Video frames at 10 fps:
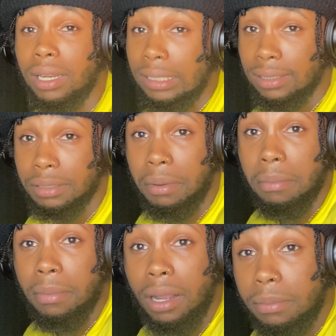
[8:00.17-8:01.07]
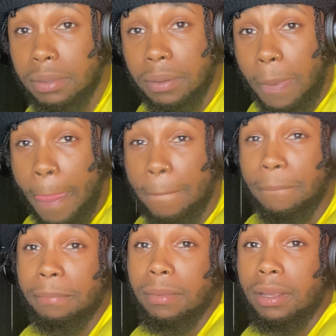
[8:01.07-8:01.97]
get that shit to my mama. You
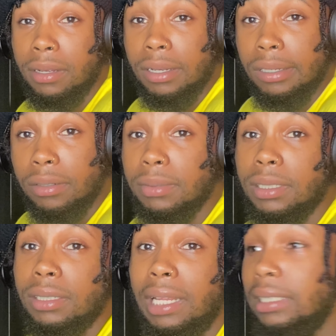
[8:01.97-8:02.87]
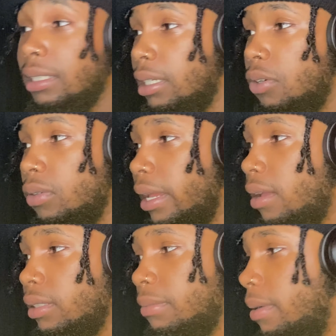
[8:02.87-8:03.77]
know I'm saying, that shit can go
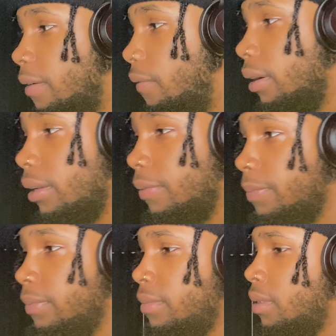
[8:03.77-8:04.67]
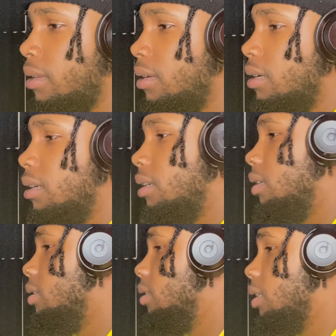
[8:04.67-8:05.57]
down to my fucking
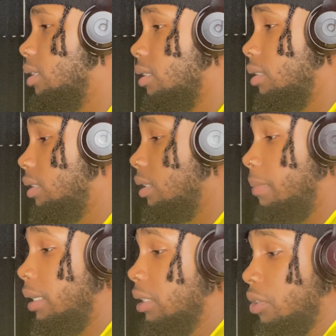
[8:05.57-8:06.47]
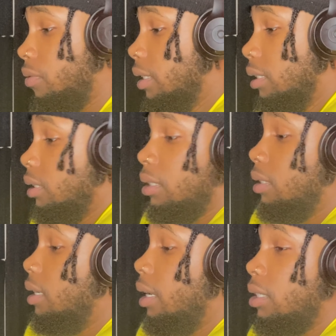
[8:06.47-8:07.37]
nigga, to my generation, just
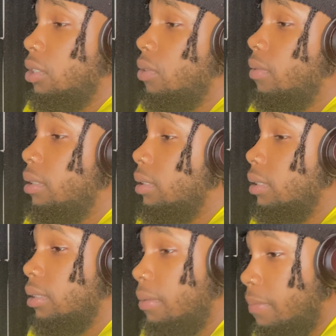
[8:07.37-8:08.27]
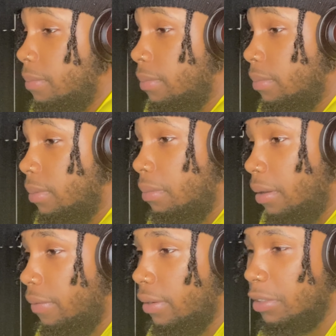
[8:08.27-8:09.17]
the next generation, something. But I'm
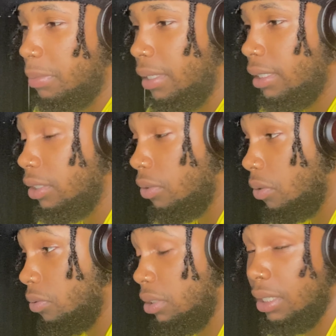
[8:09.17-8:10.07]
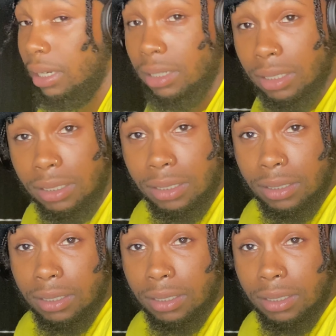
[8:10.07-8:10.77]
not finna spend that shit on no chain.